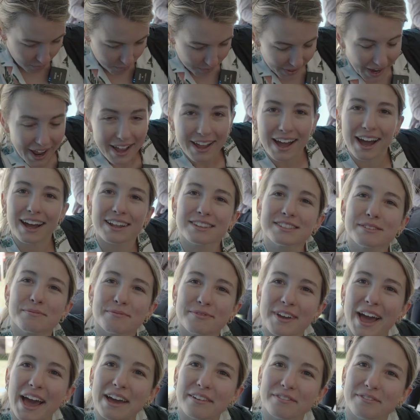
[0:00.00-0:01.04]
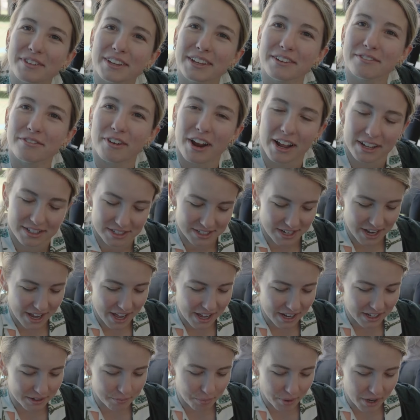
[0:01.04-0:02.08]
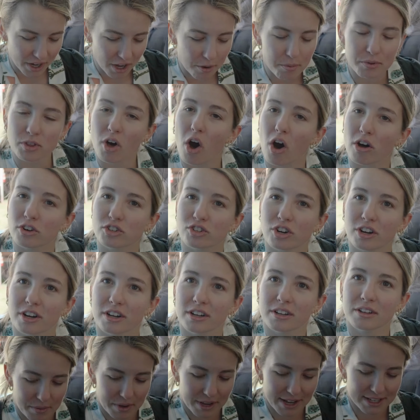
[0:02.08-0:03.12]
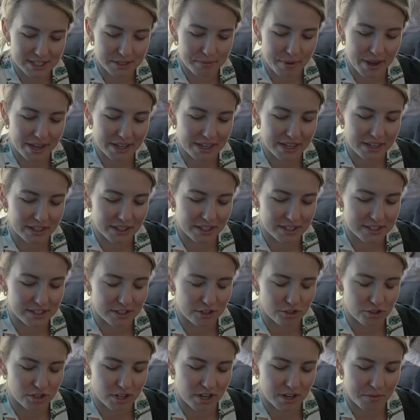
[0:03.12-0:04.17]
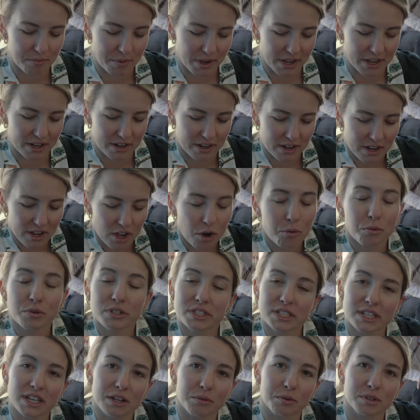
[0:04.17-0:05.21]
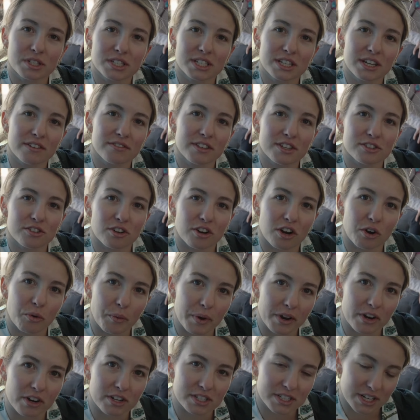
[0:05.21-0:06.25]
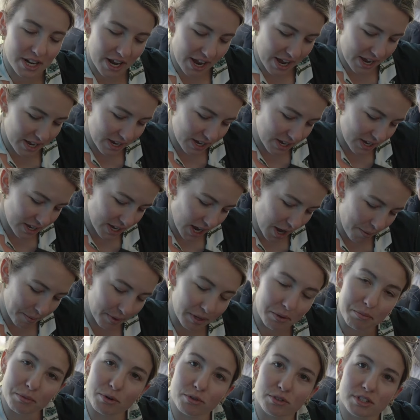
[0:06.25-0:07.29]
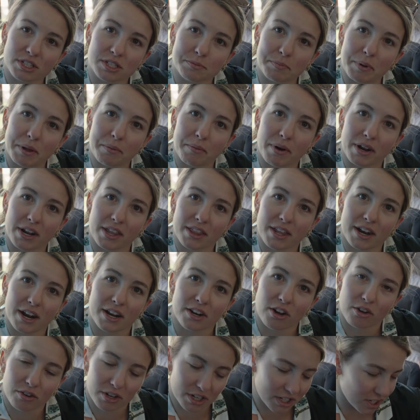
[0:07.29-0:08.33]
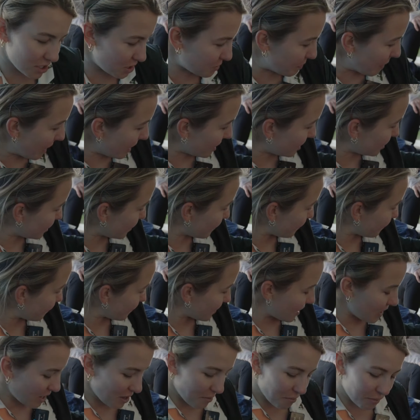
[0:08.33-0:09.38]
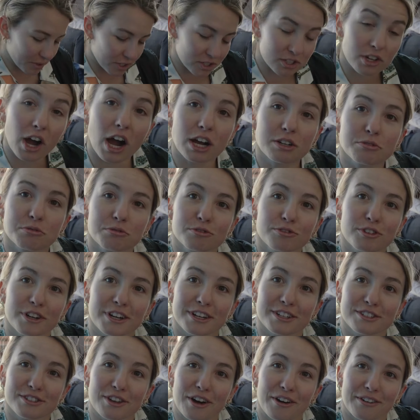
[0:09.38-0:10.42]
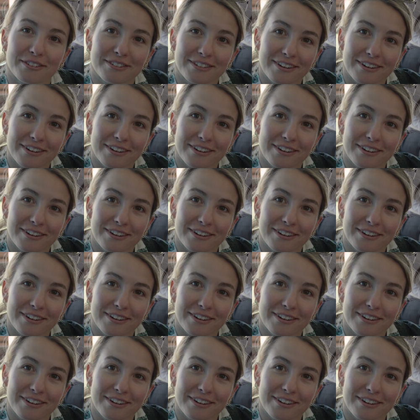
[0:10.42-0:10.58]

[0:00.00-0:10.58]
but I got some fat feet, friends, and I had a breakup with Altra because of my Achilles injury, but we'll see. We'll see if these are a winner today. I'm in the mood to spend money that I don't need to spend, but the socks are free, so.